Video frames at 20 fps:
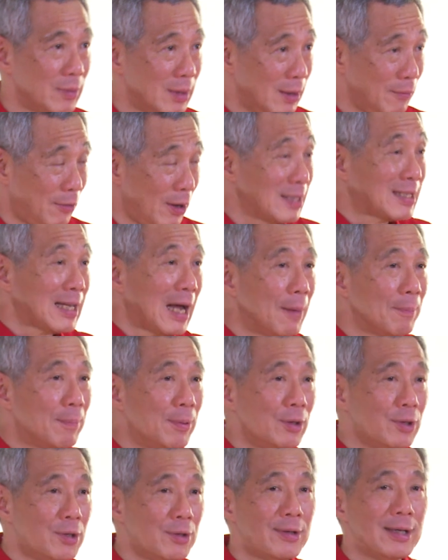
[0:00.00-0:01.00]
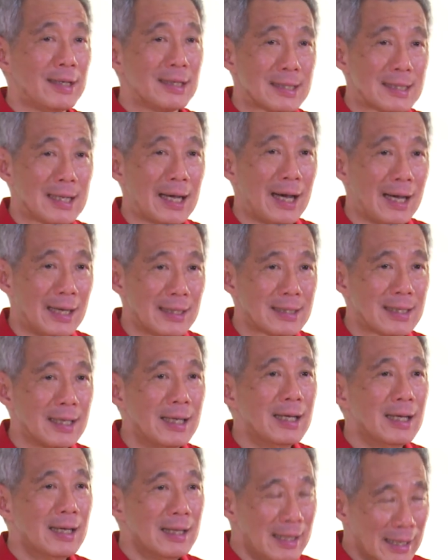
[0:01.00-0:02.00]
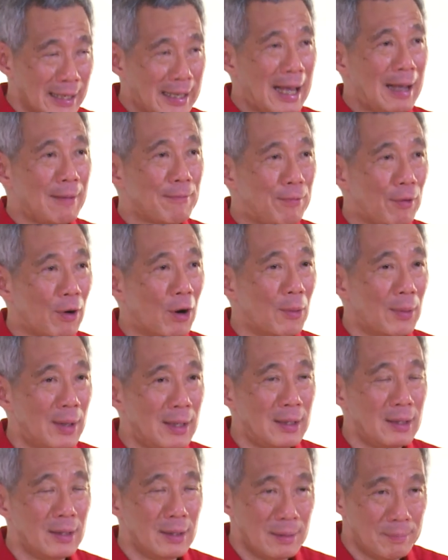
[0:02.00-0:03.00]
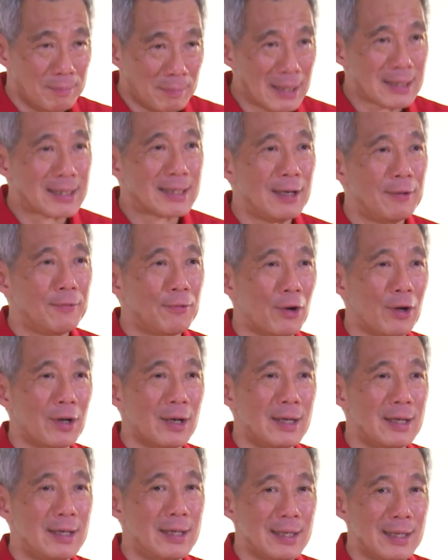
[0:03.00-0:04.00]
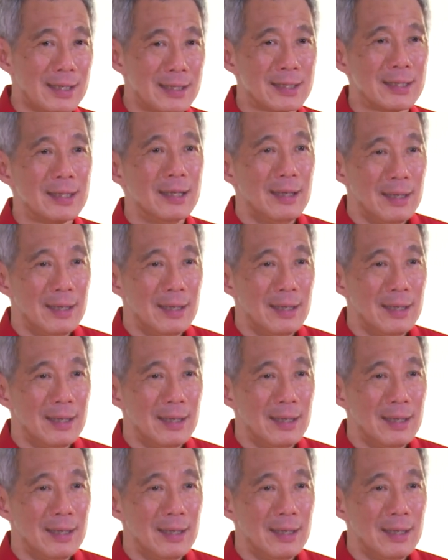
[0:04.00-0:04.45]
For example, during SARS, they came forward, mustered volunteers,